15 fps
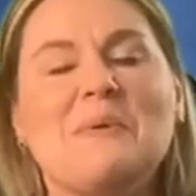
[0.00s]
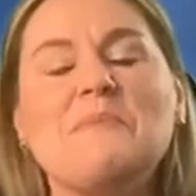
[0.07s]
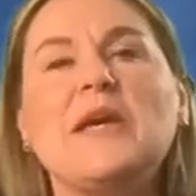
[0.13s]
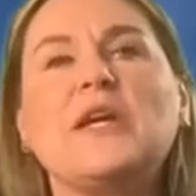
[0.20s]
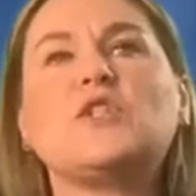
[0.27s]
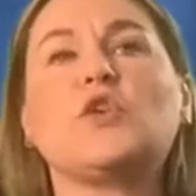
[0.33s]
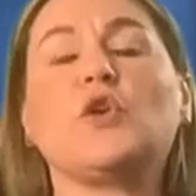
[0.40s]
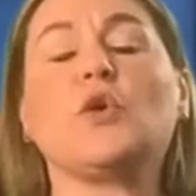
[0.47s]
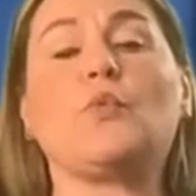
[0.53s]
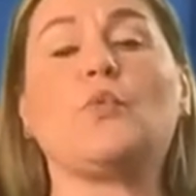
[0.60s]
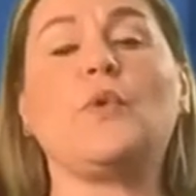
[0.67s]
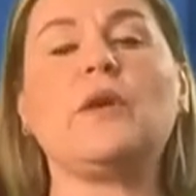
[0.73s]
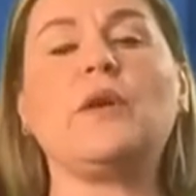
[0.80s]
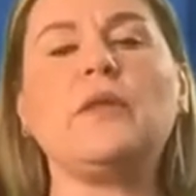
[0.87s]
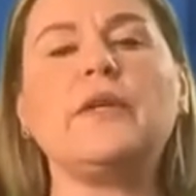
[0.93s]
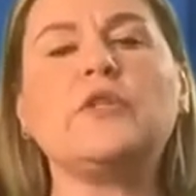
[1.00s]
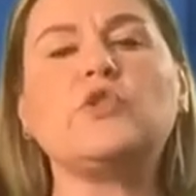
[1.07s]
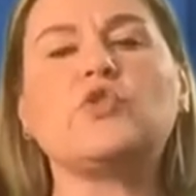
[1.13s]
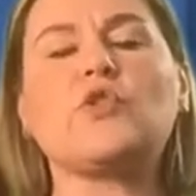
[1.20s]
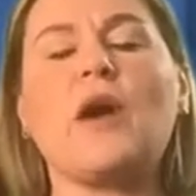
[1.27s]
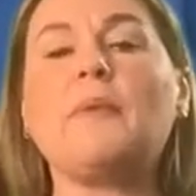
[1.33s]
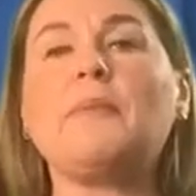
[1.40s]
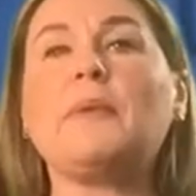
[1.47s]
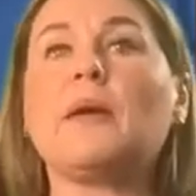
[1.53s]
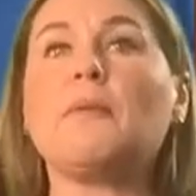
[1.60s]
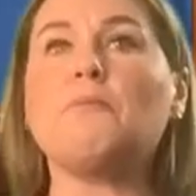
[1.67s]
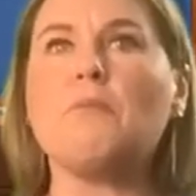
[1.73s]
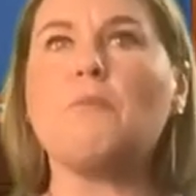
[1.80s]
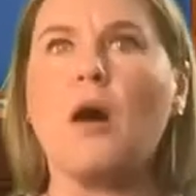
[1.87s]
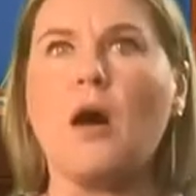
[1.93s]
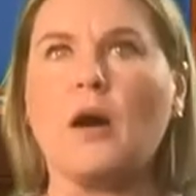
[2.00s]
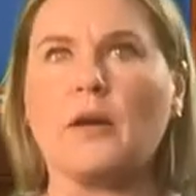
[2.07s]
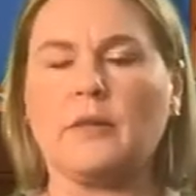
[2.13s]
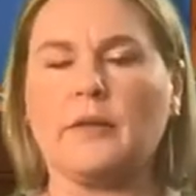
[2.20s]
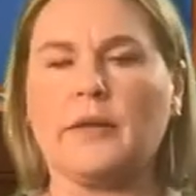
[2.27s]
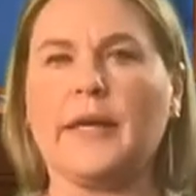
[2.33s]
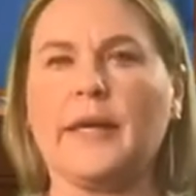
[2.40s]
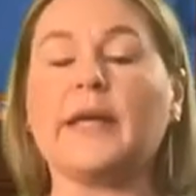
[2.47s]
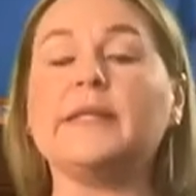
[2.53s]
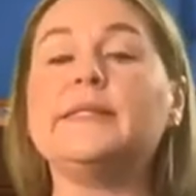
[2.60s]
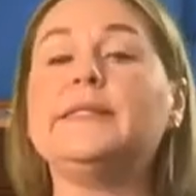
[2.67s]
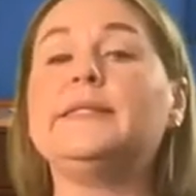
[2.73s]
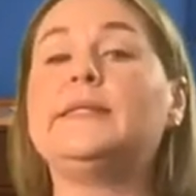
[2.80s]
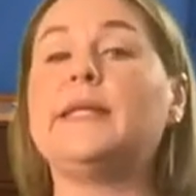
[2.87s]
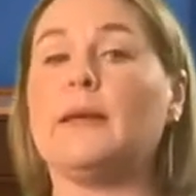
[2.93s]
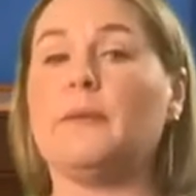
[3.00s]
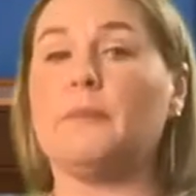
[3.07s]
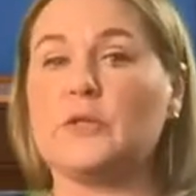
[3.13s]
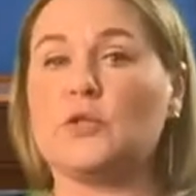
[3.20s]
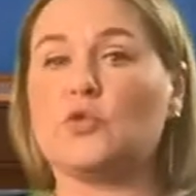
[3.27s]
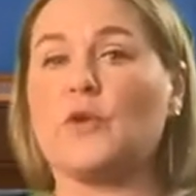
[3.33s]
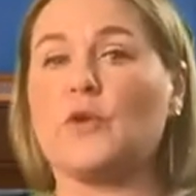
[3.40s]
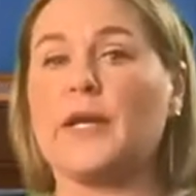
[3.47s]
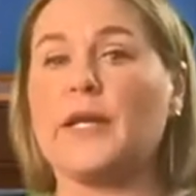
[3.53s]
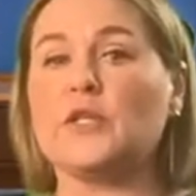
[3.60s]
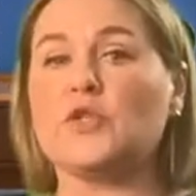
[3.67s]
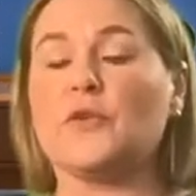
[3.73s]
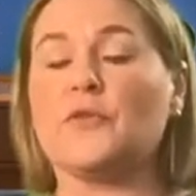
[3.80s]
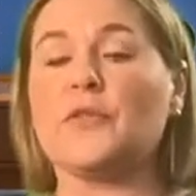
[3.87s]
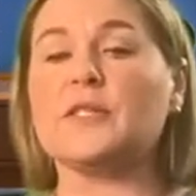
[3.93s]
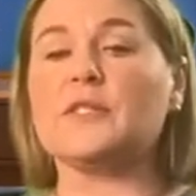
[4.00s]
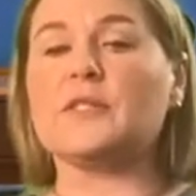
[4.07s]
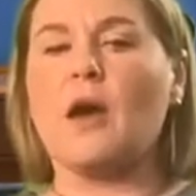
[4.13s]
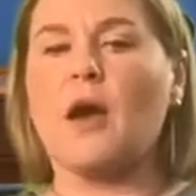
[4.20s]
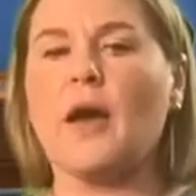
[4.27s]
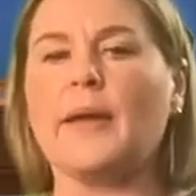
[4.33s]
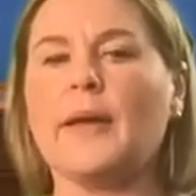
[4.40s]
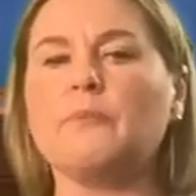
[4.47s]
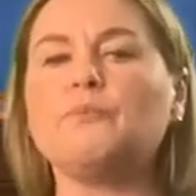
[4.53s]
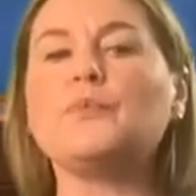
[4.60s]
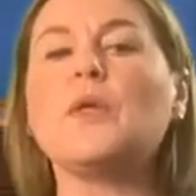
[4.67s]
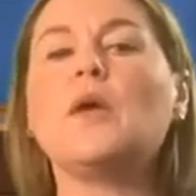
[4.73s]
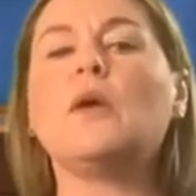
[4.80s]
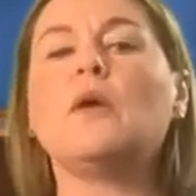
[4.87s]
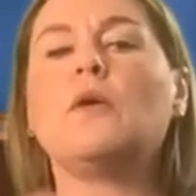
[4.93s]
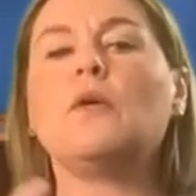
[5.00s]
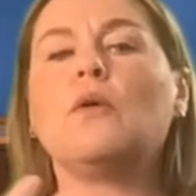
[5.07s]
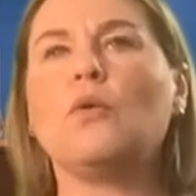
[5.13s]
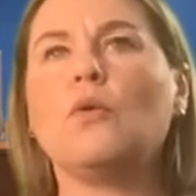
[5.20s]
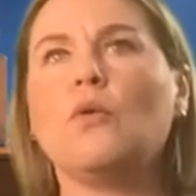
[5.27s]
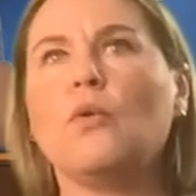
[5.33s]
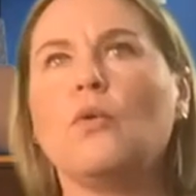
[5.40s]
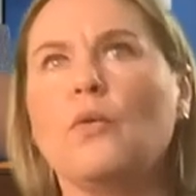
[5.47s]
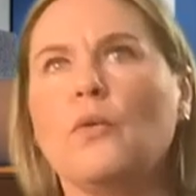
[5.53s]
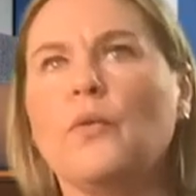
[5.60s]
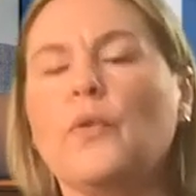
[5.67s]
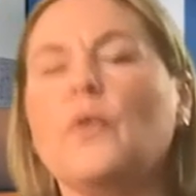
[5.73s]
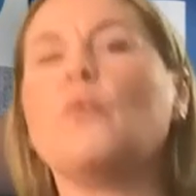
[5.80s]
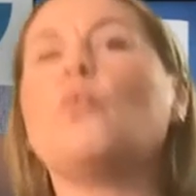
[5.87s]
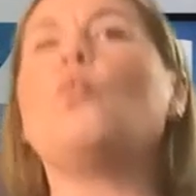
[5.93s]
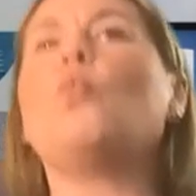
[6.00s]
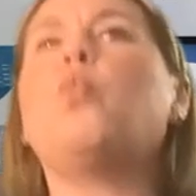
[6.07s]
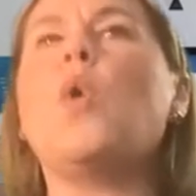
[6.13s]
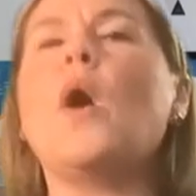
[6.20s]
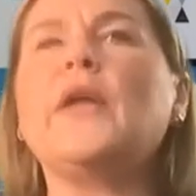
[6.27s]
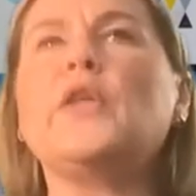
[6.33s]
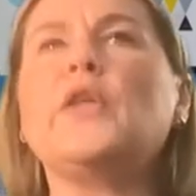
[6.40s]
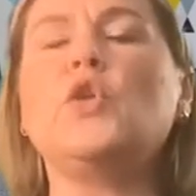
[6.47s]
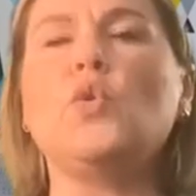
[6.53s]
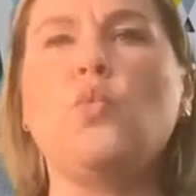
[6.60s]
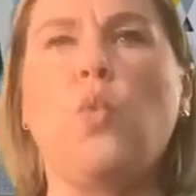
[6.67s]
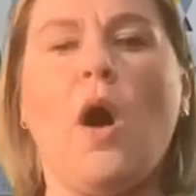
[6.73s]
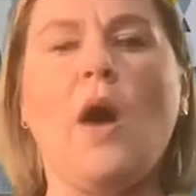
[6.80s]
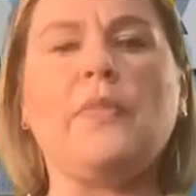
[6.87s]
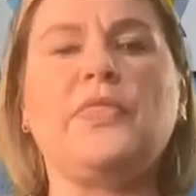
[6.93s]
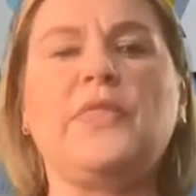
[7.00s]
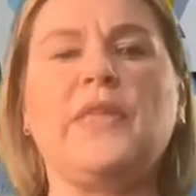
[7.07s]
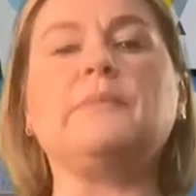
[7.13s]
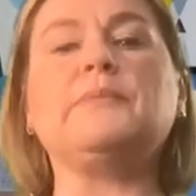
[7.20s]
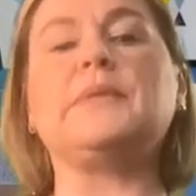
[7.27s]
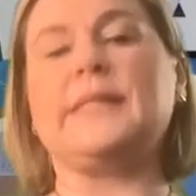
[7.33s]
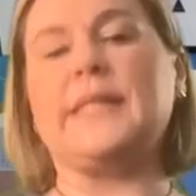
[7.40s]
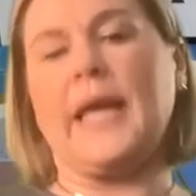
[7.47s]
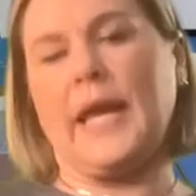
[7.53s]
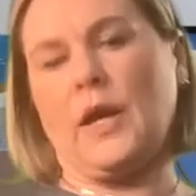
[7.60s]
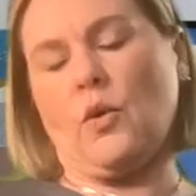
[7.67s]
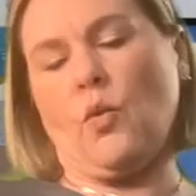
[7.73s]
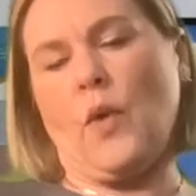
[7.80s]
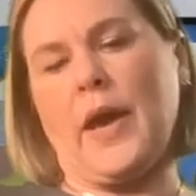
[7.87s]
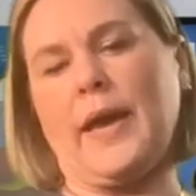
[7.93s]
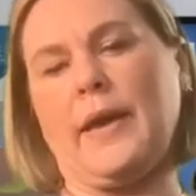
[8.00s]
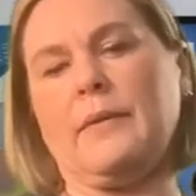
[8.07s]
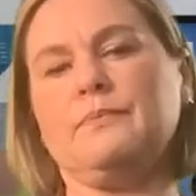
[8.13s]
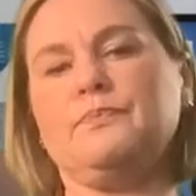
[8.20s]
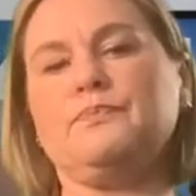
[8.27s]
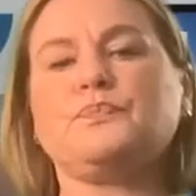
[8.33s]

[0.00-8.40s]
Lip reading: but make sure you're really describing and modeling and demonstrating during this time what you want them to take away.